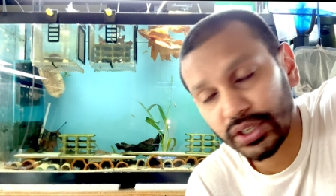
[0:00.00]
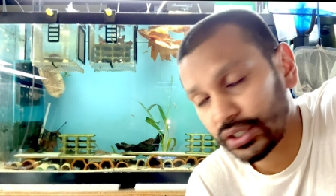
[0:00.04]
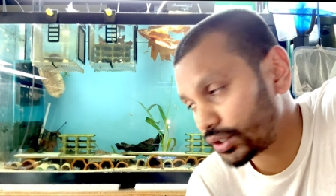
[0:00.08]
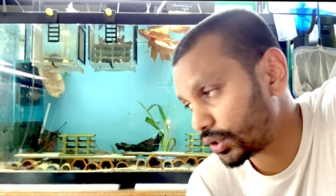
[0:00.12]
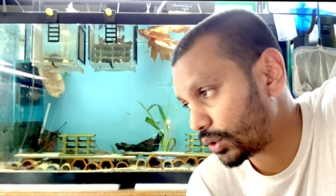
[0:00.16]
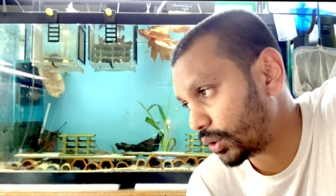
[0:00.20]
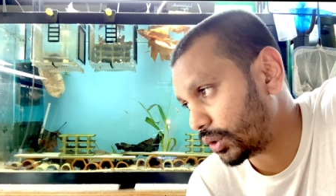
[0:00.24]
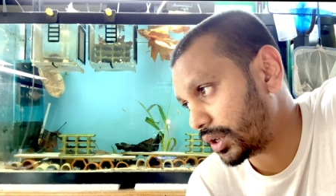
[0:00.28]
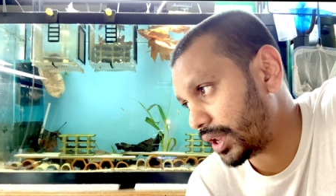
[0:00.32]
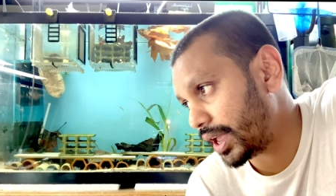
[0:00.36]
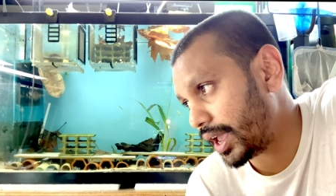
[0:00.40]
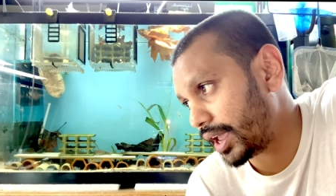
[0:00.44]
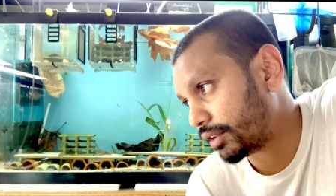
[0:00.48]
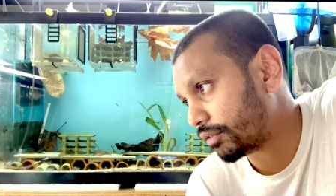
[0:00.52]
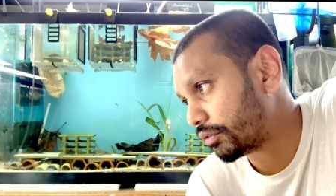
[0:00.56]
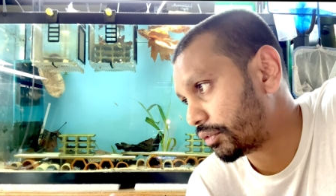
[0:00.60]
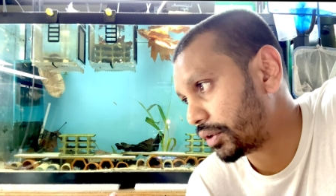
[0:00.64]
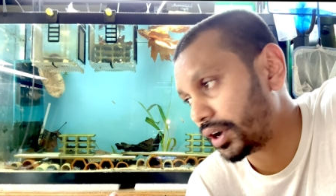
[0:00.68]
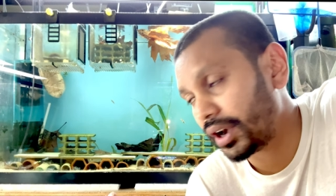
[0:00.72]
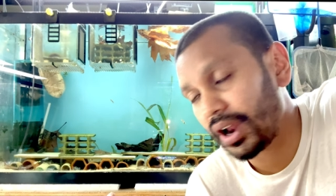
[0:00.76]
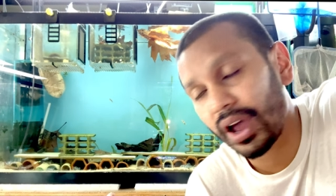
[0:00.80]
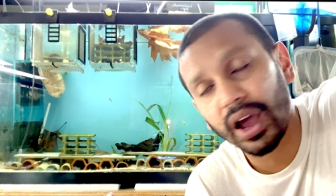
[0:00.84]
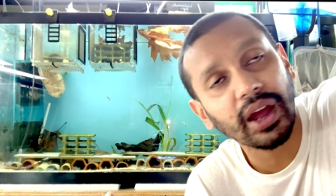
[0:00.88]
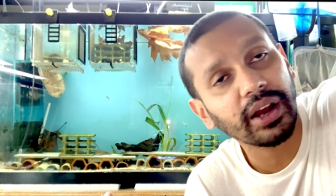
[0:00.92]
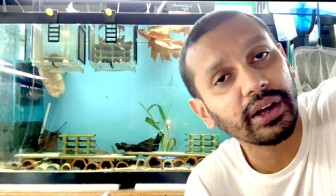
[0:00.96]
So like
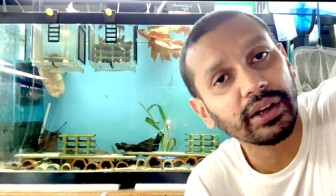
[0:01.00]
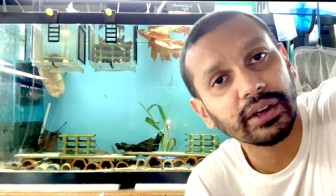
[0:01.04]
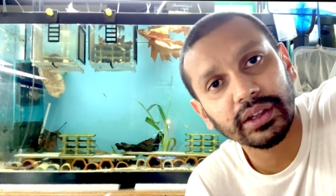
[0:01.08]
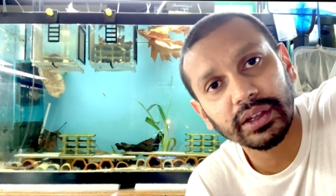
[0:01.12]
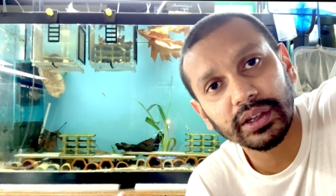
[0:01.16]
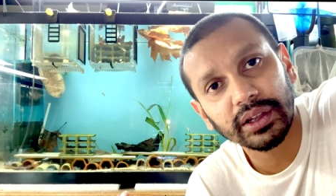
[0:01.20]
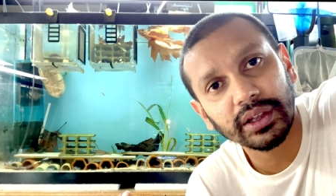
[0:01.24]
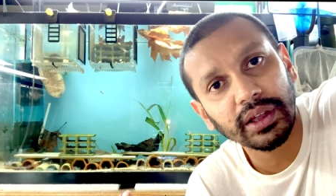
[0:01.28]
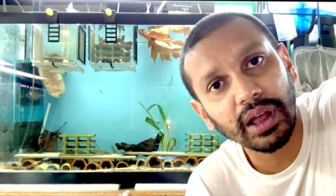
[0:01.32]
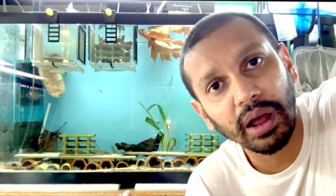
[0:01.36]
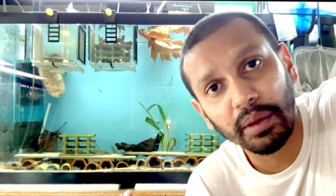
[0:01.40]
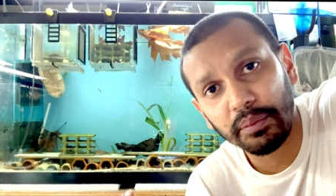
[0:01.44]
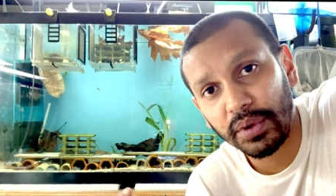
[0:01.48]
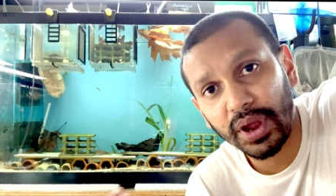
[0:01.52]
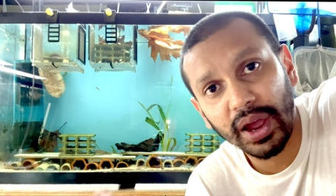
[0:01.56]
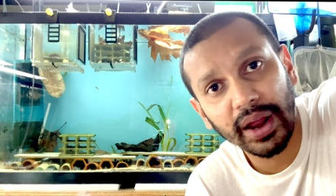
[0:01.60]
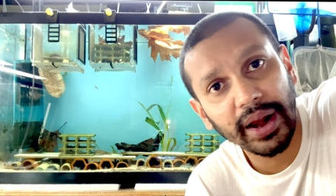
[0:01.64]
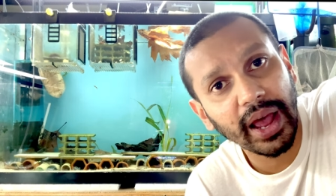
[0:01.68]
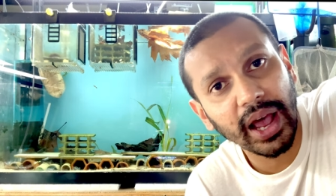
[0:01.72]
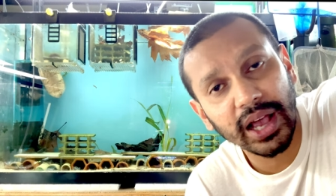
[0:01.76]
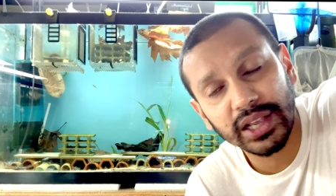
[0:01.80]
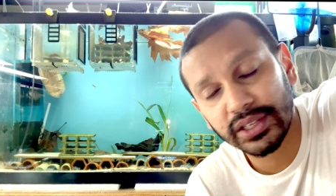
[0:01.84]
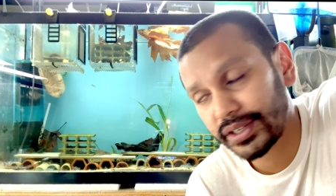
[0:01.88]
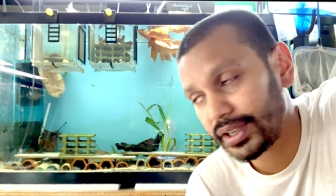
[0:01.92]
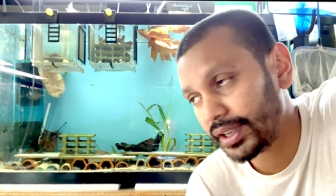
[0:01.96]
we're not, I'm not
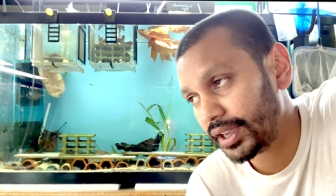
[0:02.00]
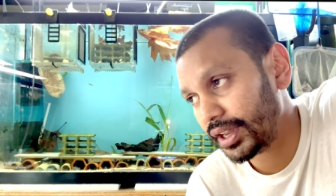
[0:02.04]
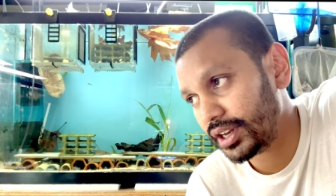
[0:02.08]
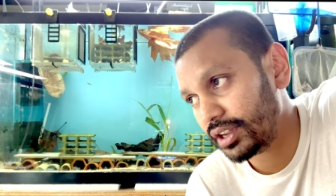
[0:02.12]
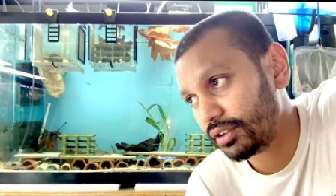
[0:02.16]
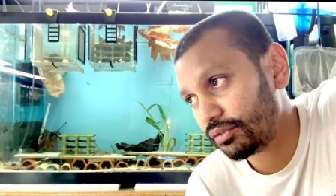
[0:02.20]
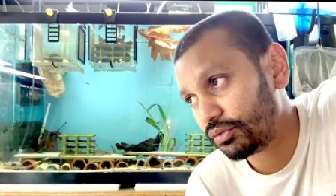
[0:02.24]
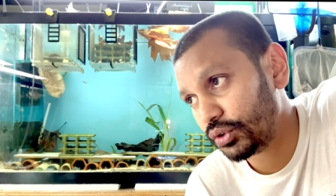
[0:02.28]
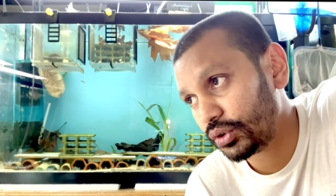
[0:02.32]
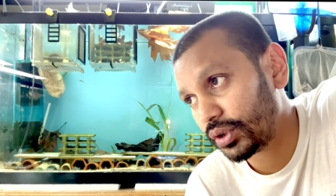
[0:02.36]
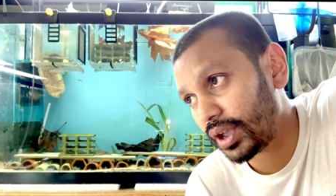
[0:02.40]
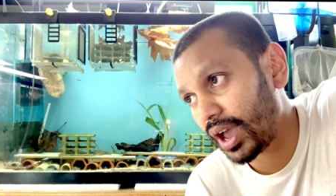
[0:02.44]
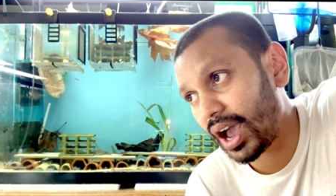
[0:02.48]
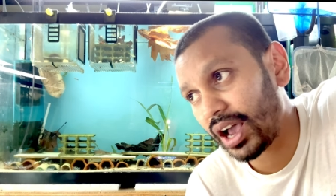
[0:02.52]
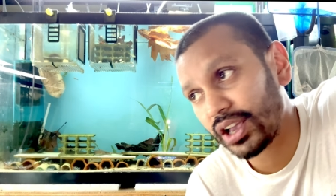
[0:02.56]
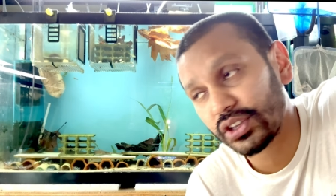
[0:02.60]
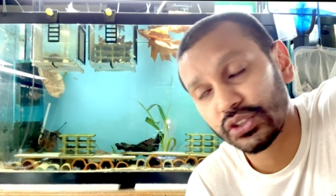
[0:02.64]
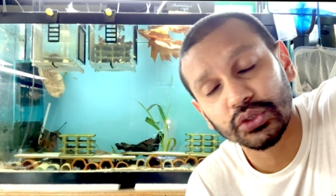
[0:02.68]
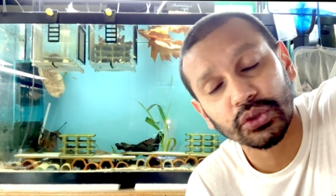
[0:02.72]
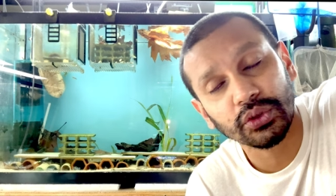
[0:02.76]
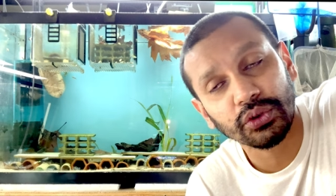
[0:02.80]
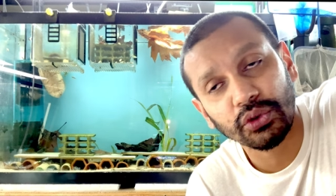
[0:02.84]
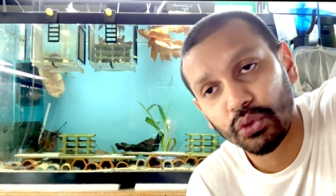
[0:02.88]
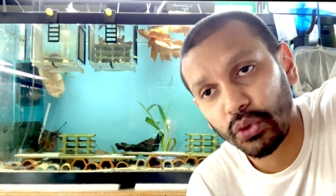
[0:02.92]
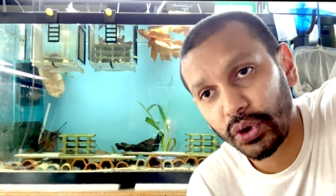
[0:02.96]
asking any of you guys
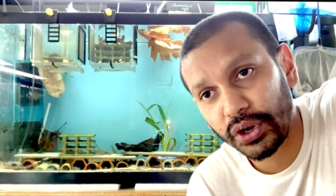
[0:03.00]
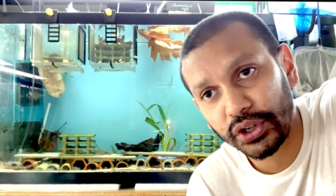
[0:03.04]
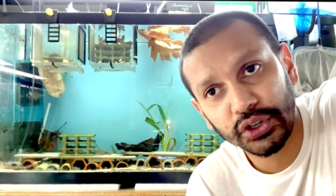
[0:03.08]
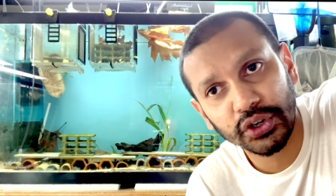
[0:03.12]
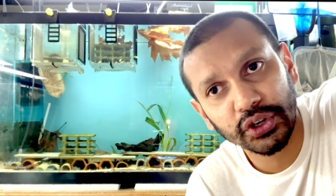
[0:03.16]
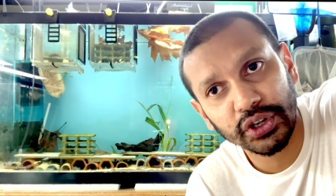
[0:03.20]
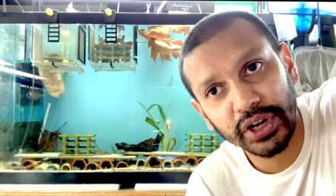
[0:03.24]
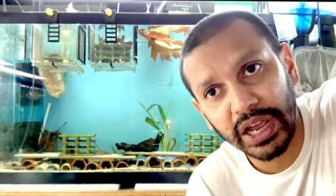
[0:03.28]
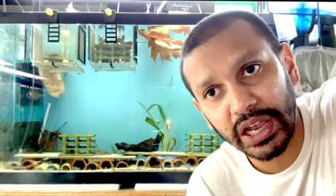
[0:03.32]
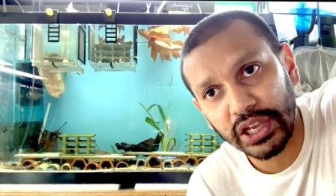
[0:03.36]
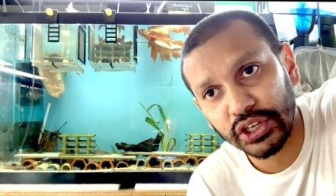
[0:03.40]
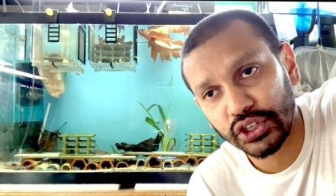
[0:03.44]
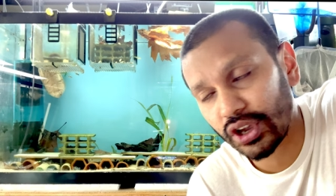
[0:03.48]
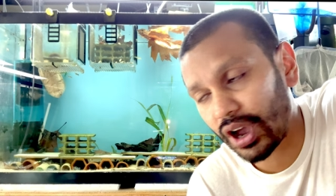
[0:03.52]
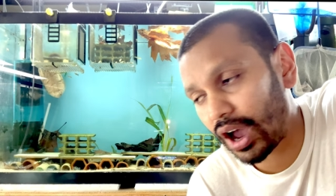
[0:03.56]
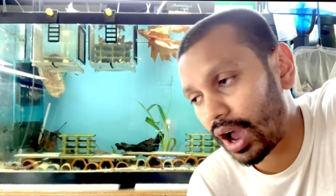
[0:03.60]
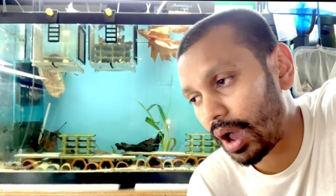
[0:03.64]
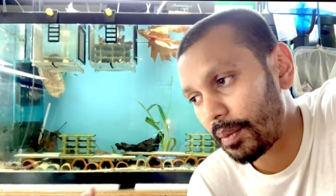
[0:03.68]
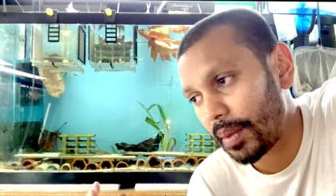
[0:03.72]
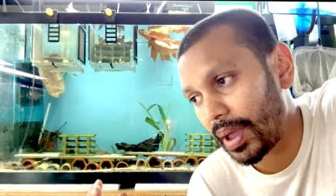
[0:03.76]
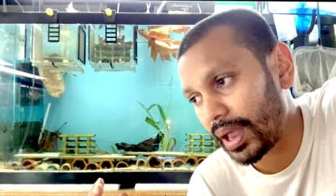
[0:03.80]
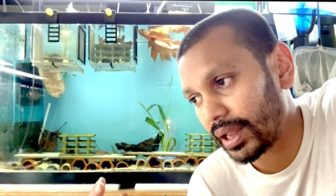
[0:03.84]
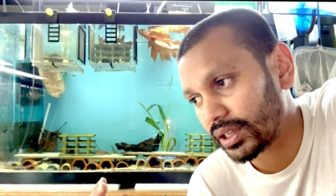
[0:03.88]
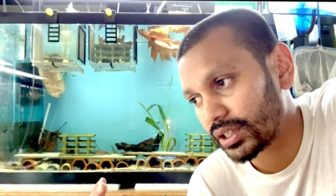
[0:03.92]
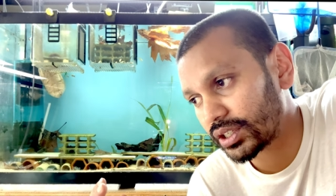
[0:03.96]
to quit your day
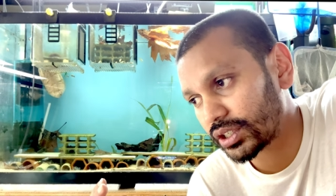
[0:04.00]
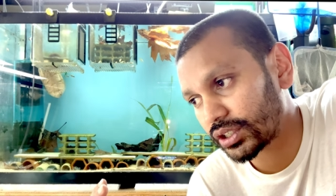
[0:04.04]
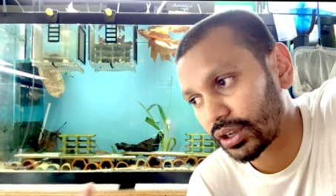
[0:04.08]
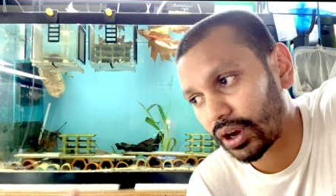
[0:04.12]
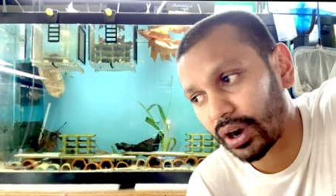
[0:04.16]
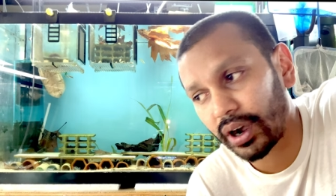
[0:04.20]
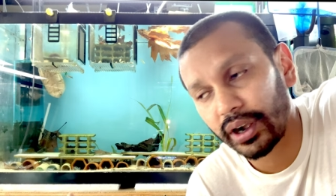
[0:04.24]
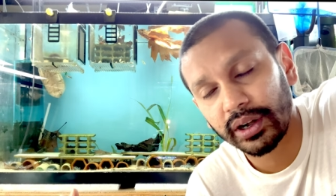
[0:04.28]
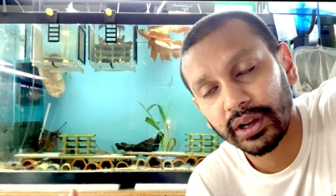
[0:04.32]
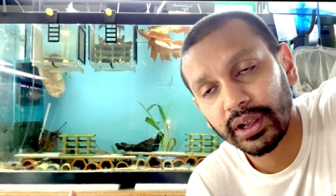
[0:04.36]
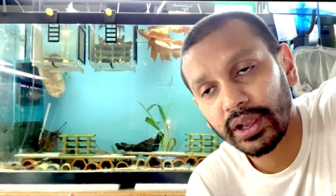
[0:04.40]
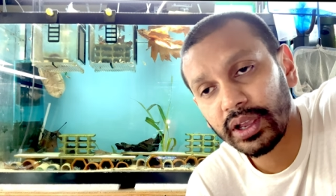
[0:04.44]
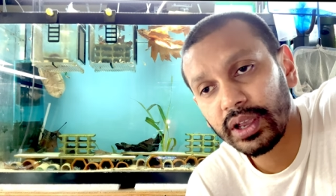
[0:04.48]
job and start